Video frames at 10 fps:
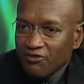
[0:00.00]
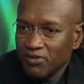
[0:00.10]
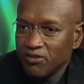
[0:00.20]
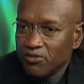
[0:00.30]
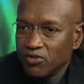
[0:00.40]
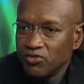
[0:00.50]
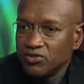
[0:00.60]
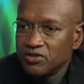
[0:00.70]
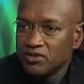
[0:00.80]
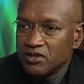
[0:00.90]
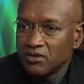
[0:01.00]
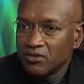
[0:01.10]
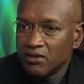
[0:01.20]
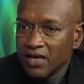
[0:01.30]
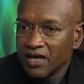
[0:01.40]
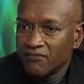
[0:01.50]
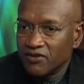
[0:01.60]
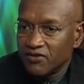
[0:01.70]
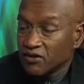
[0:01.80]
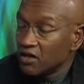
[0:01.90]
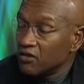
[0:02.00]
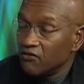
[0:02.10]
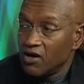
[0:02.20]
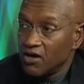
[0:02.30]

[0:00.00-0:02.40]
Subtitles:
have people who still have this kind of